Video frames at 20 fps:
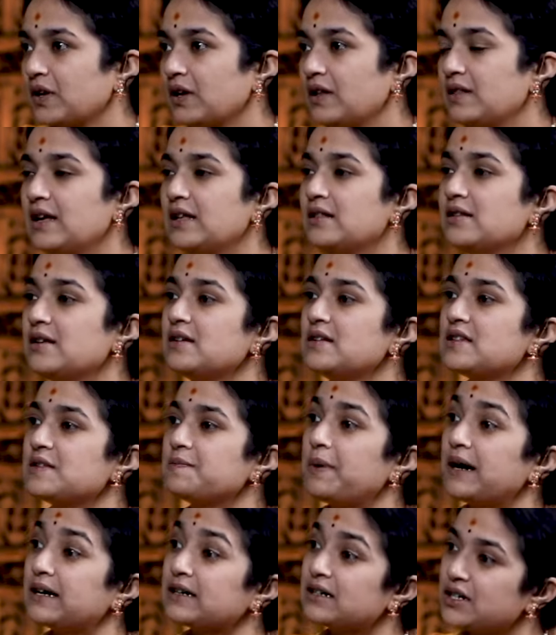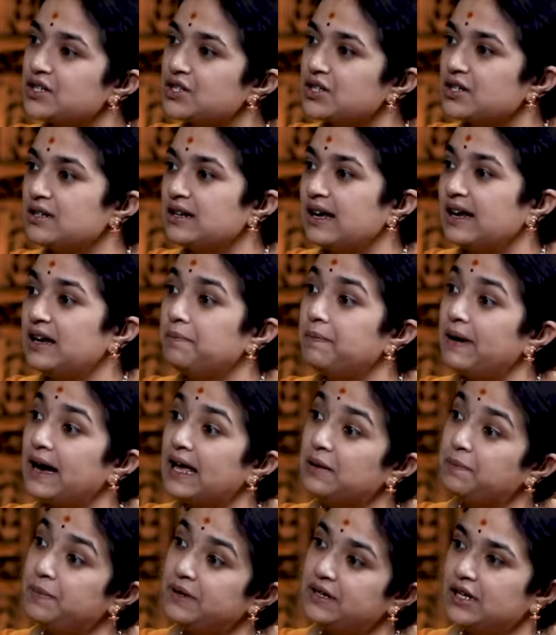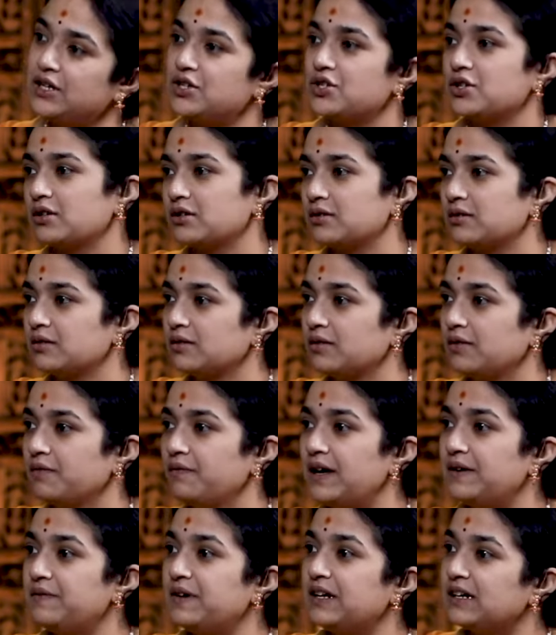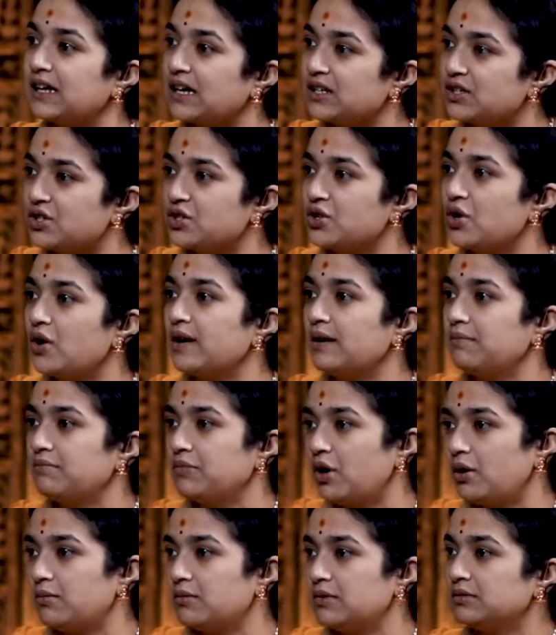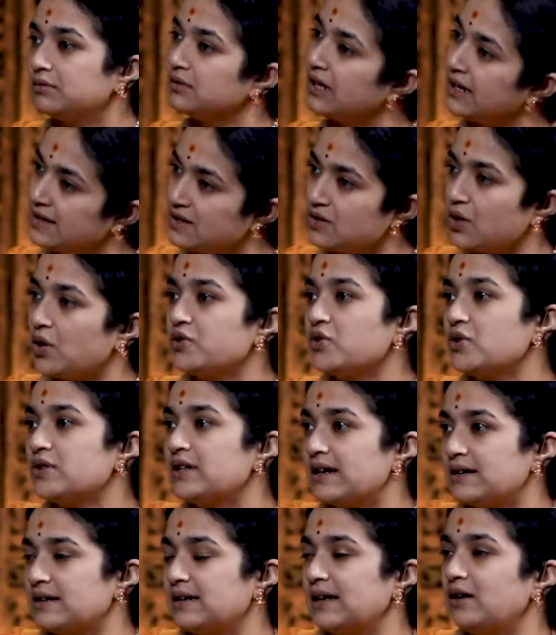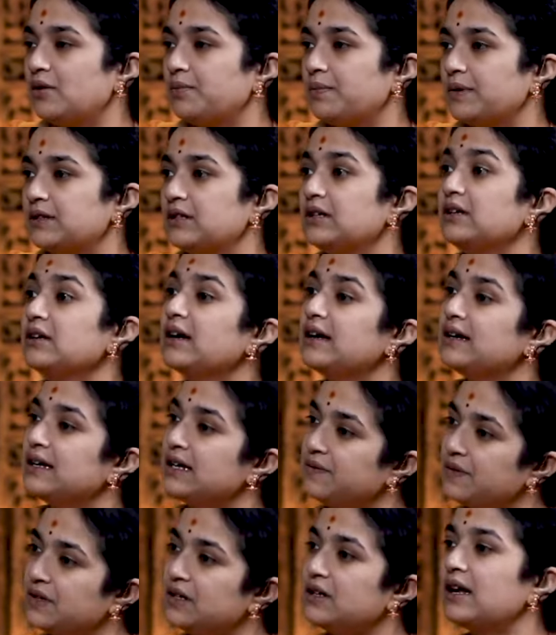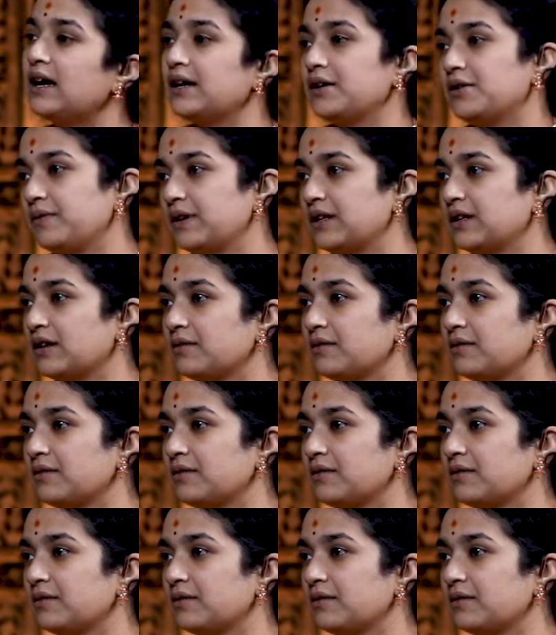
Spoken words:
Then there is percussion and palpitation, where we touch your abdomen. That is also there in allopathy and even in Ayurveda.